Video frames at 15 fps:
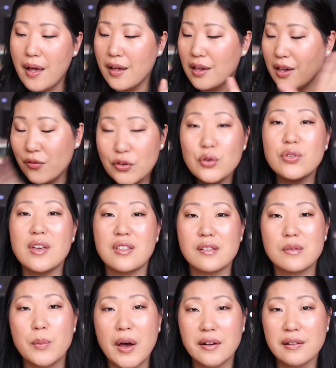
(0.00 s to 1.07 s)
if you think this
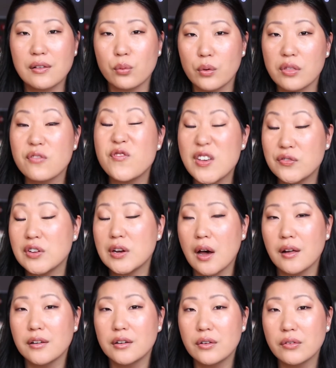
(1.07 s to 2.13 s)
box is worth
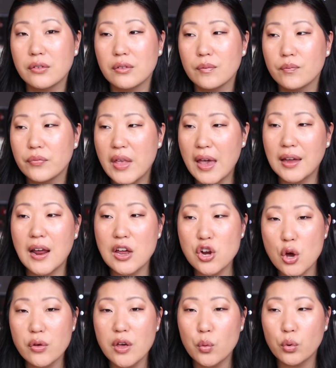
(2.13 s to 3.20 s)
$50. And I
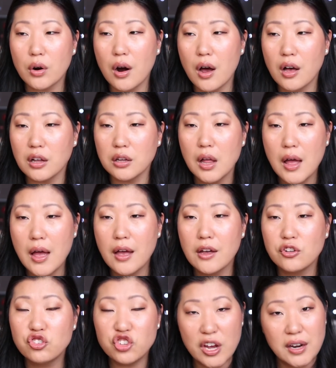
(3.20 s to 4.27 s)
know that we're all
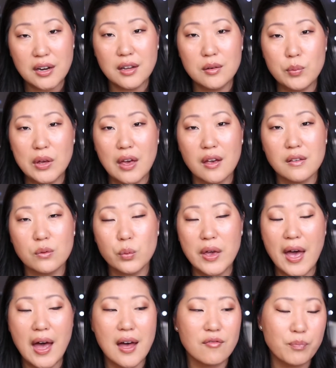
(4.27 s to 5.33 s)
jaded because we
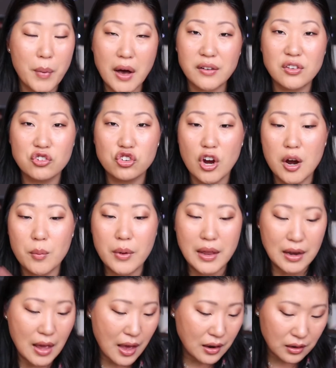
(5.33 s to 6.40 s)
have BoxyCharm
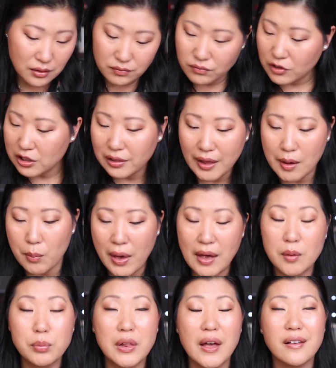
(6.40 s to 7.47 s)
and Glam
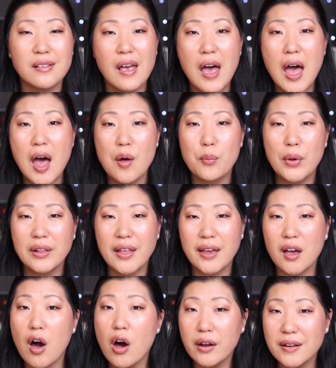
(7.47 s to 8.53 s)
Bag Plus, but like
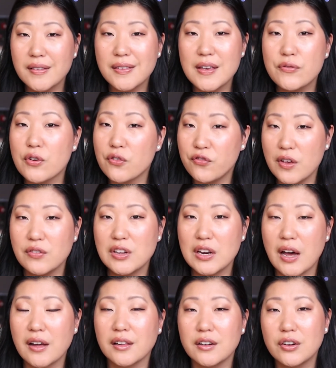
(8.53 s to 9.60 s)
honestly, for
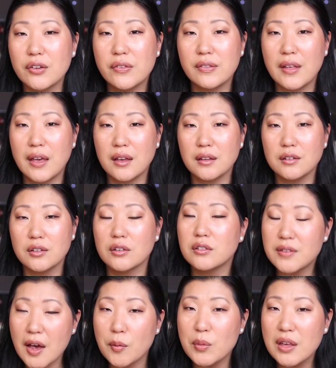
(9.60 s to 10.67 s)
$50, like
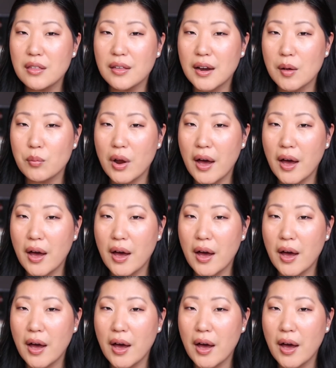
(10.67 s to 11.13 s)
tell me that I'm